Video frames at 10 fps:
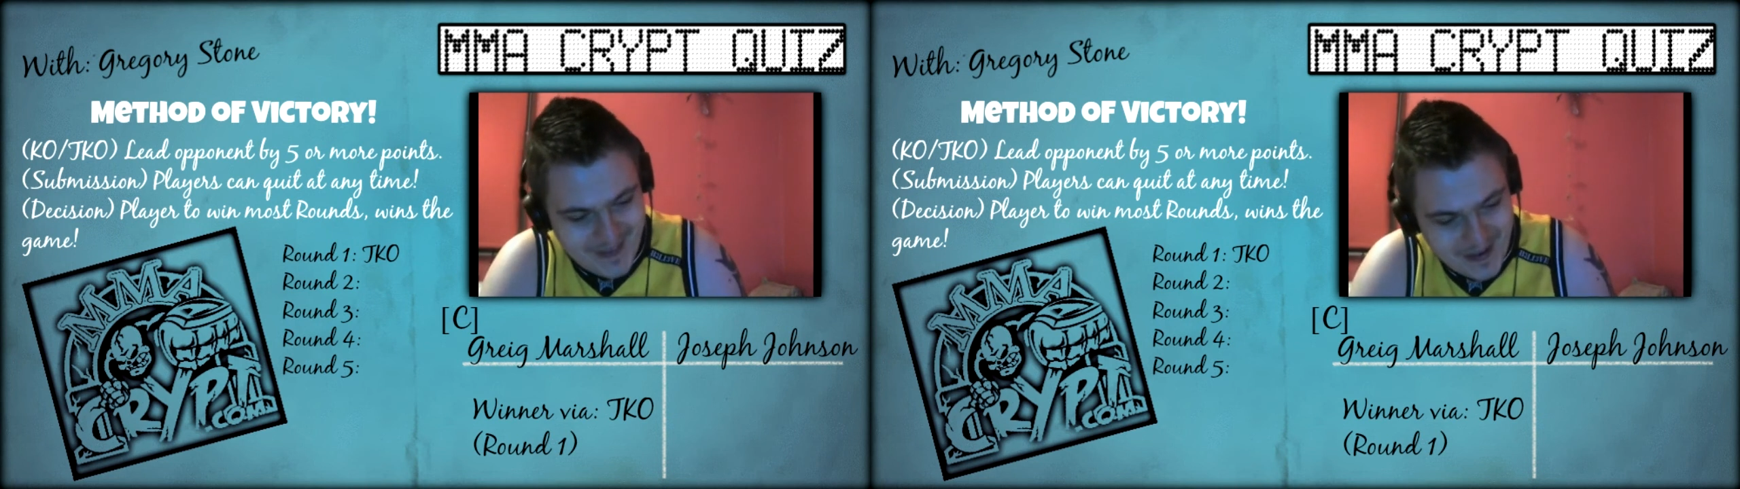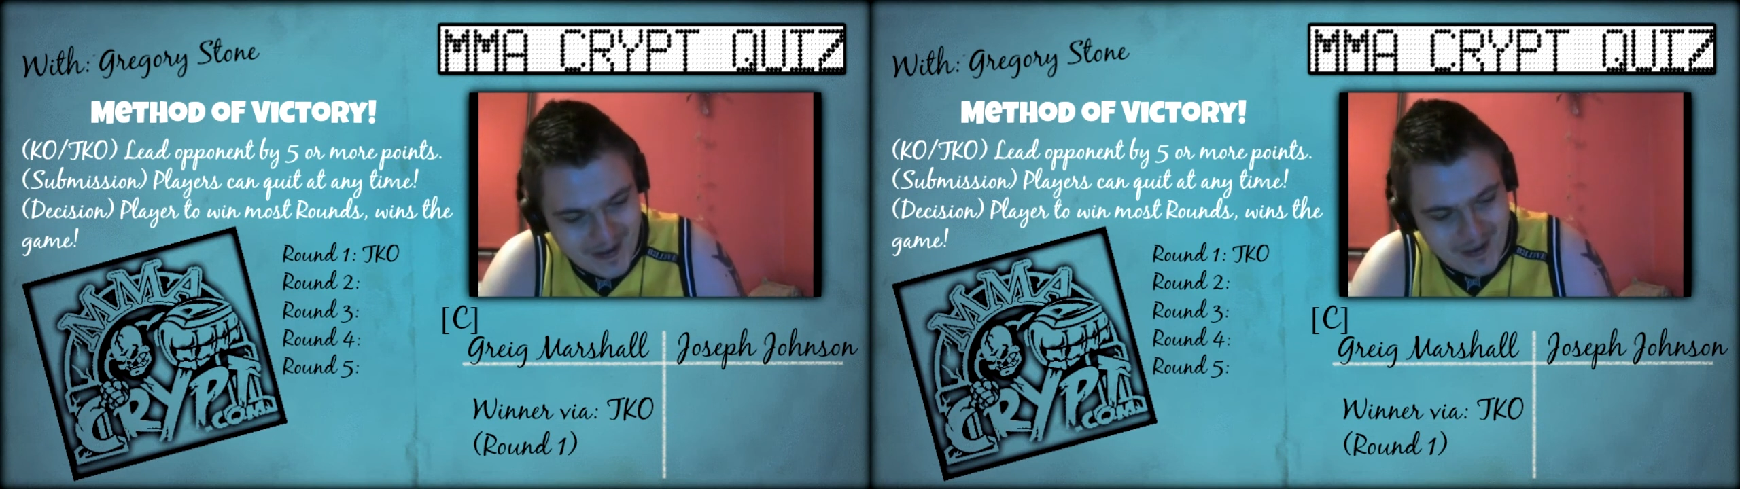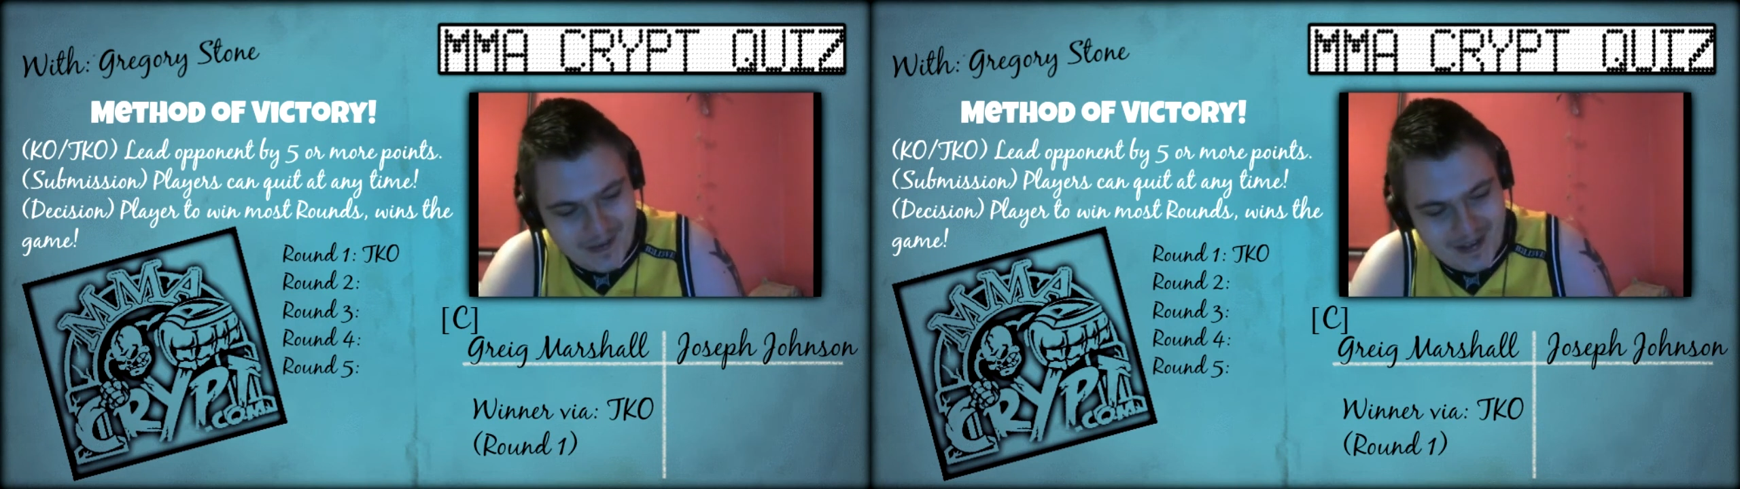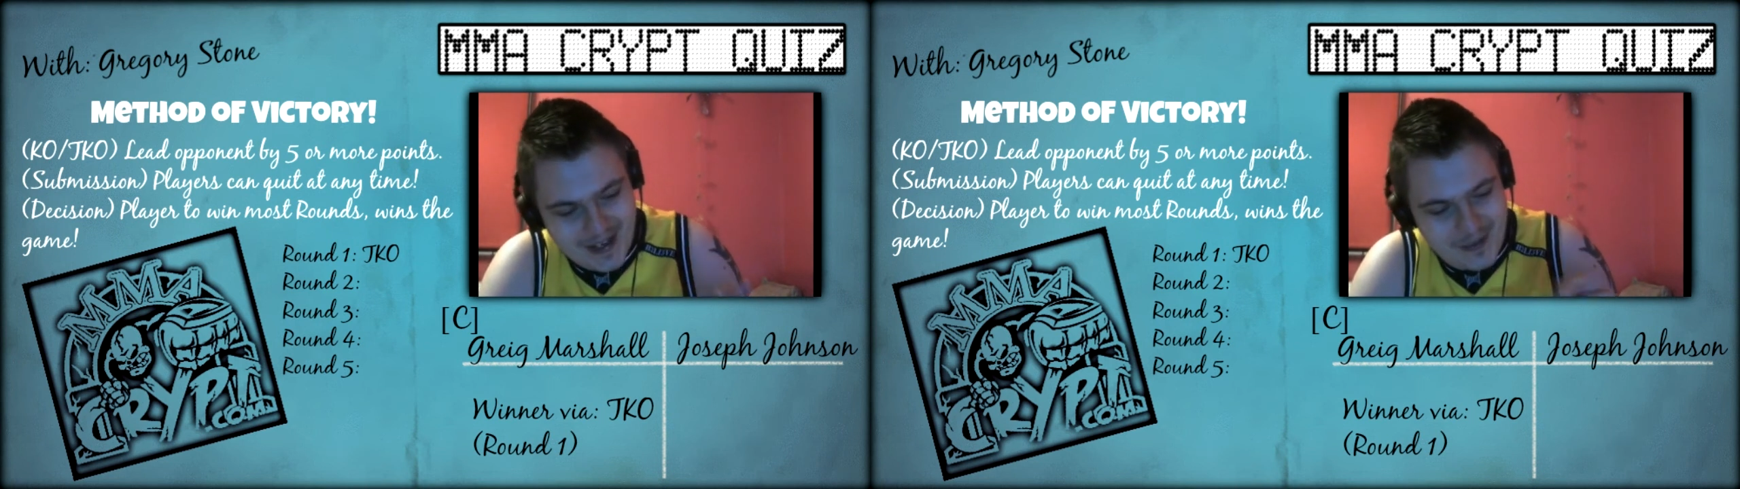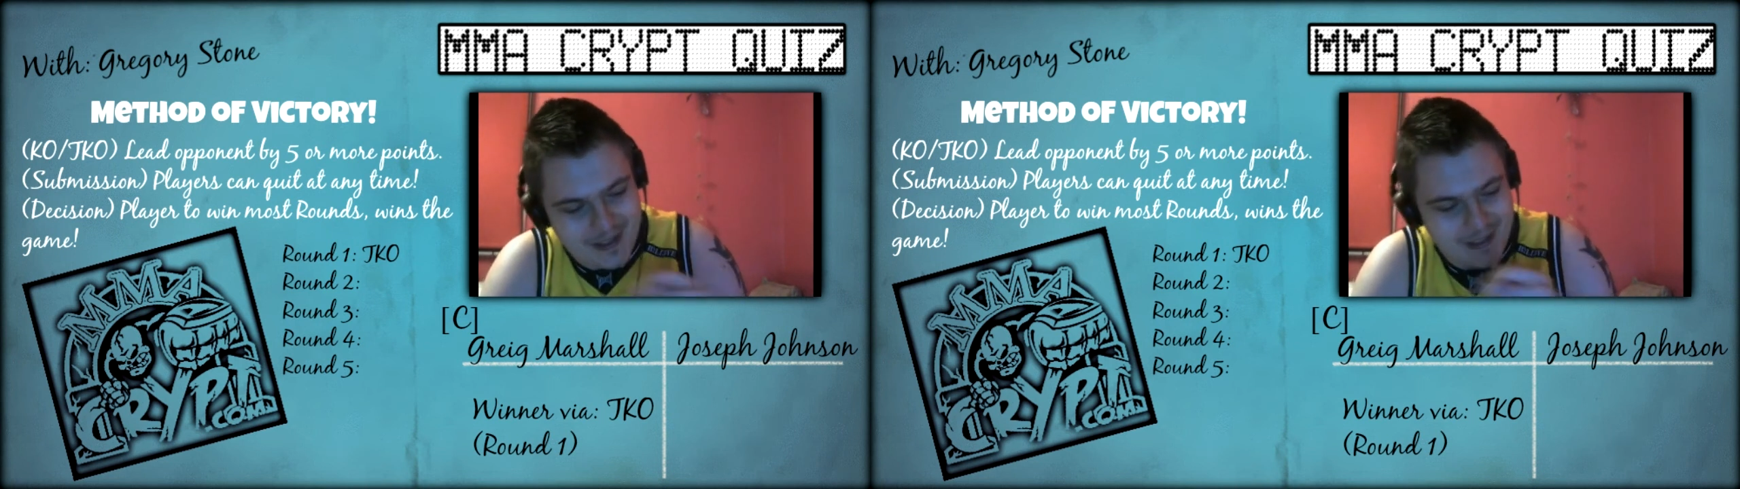Okay,
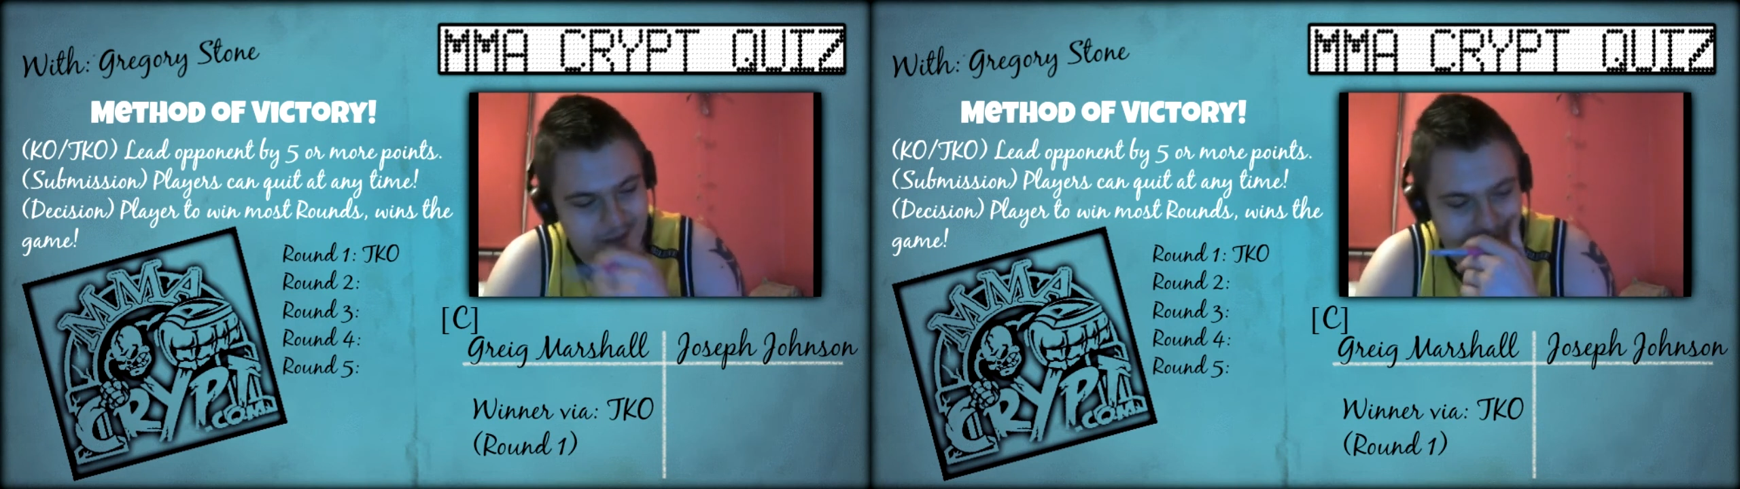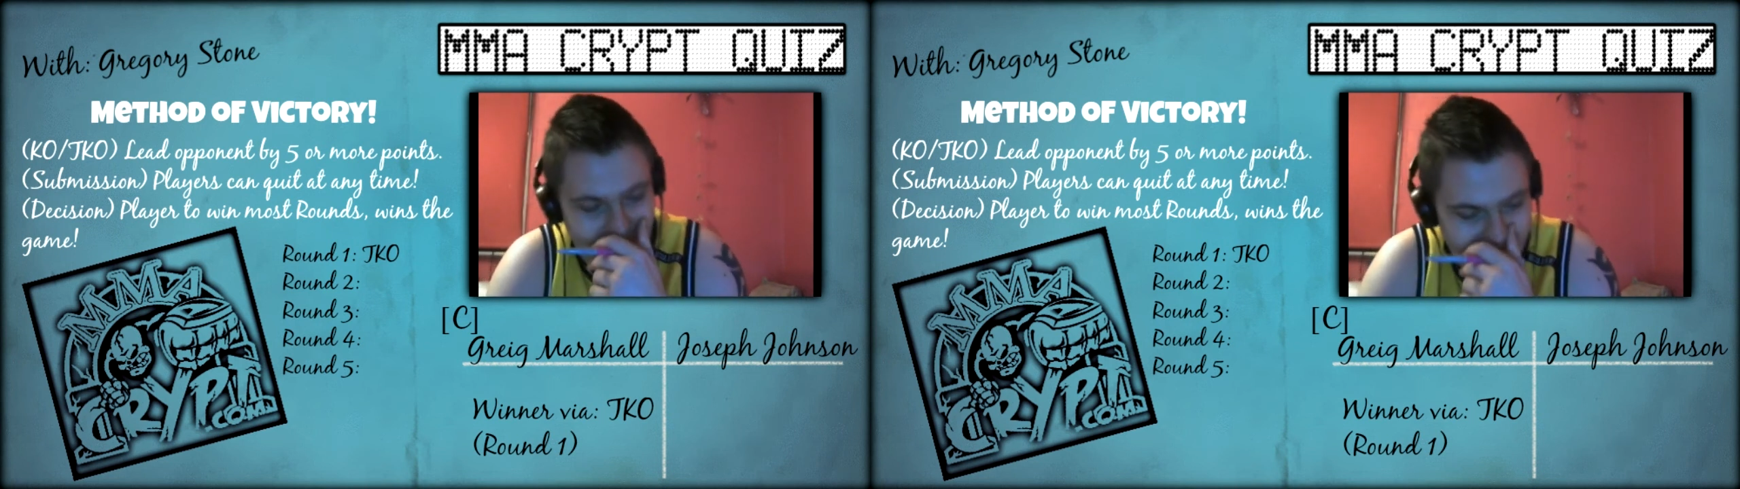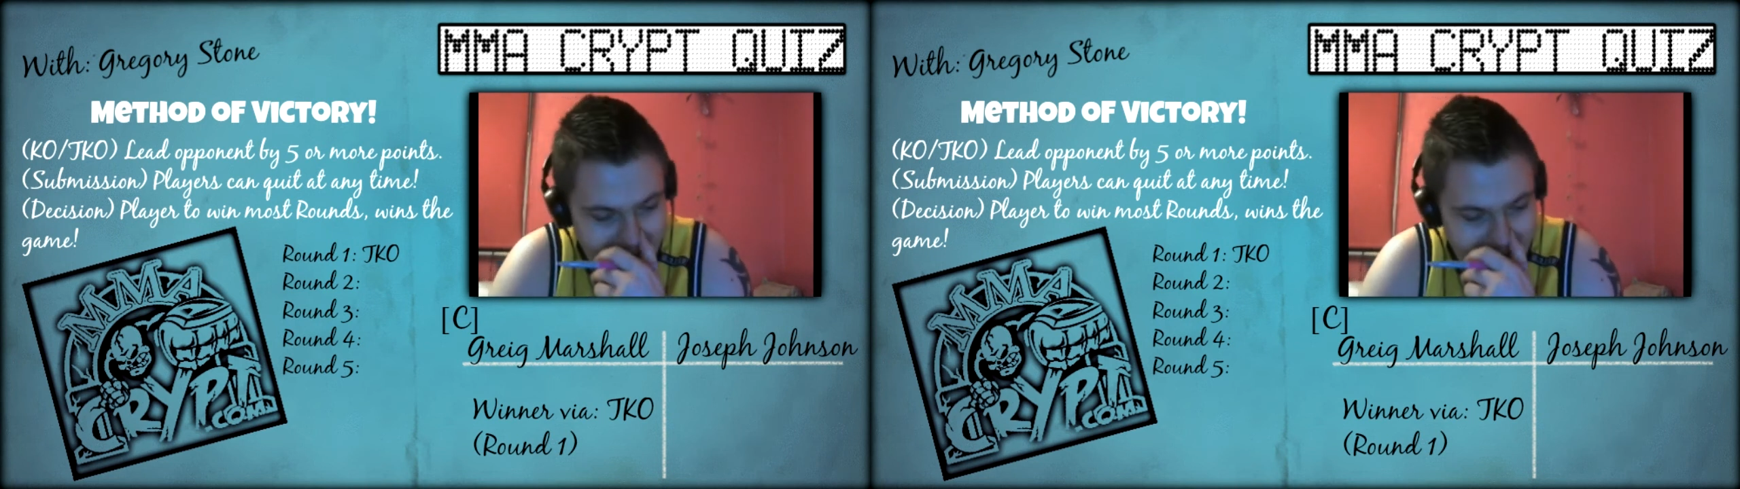question 5.